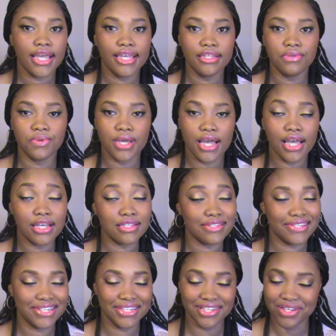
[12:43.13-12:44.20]
And you
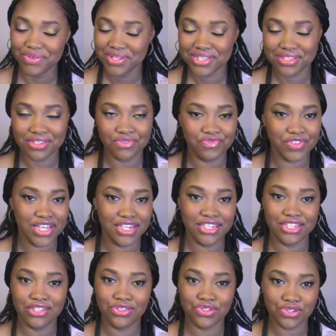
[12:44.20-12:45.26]
guys, it was the
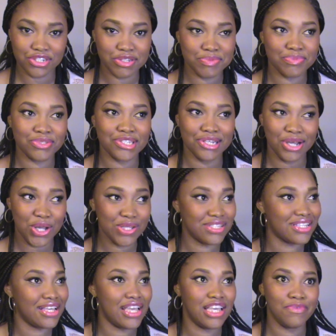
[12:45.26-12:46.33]
funniest trip to
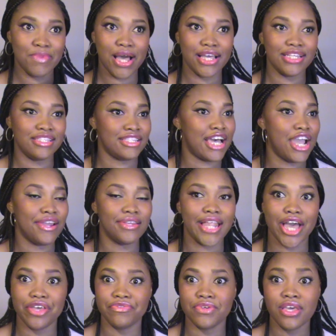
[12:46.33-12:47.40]
Ulta in my entire
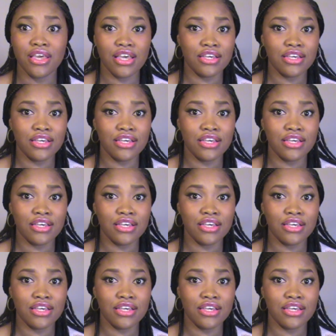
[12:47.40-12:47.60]
life.